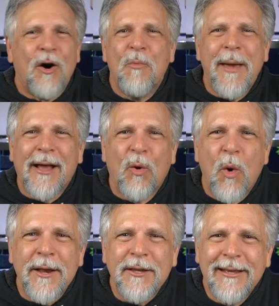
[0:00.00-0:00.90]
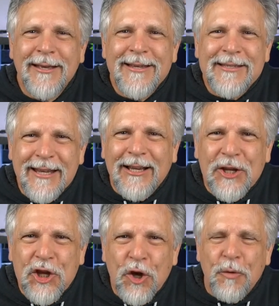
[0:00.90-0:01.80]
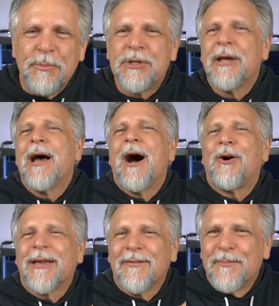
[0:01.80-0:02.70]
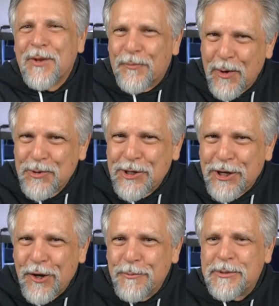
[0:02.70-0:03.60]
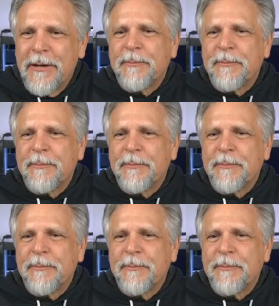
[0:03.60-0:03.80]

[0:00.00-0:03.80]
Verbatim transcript: omega one cichlid cubes. I'll give them, you know, frozen cubes.